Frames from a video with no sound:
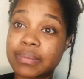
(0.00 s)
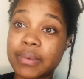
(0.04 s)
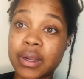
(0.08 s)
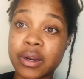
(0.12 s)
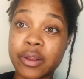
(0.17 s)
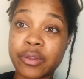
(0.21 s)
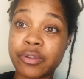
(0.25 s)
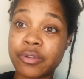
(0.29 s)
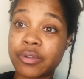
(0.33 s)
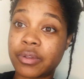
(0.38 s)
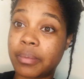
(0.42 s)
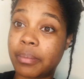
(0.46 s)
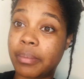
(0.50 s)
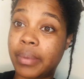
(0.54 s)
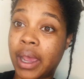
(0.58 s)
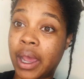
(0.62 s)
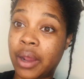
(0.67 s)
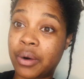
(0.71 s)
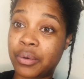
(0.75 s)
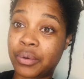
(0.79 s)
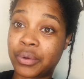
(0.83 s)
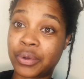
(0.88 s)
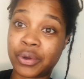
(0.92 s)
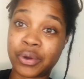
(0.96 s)
it through the
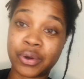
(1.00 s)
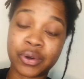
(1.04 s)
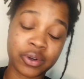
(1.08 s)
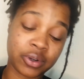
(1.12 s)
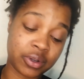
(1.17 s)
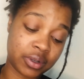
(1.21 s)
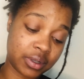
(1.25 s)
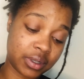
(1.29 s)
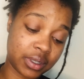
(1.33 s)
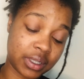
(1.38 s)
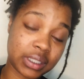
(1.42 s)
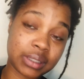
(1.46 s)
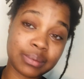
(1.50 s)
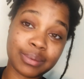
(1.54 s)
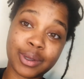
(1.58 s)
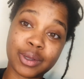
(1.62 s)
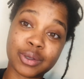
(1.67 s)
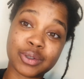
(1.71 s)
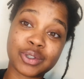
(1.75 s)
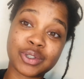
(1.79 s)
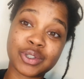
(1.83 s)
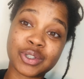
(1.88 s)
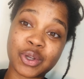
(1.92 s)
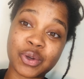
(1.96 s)
bottle, y'all. This smells
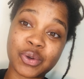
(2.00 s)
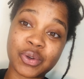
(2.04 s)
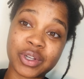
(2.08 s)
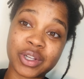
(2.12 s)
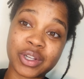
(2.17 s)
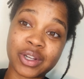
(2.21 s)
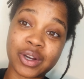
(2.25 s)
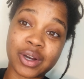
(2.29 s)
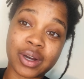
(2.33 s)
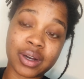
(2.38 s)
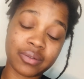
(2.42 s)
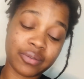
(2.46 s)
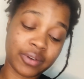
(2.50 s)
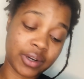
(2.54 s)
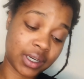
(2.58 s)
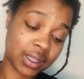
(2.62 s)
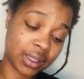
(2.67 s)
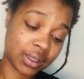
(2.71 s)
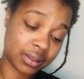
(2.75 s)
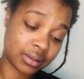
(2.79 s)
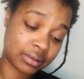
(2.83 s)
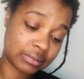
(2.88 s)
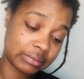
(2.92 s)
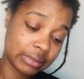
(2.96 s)
so good already.
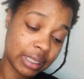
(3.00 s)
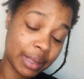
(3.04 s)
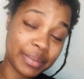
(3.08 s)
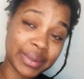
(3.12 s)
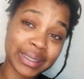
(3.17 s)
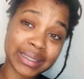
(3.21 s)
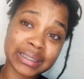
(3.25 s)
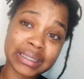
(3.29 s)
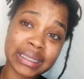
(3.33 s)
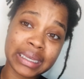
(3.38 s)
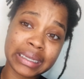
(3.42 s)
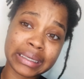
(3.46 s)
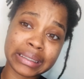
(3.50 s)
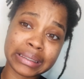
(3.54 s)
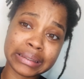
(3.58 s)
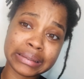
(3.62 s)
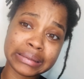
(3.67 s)
I'm excited.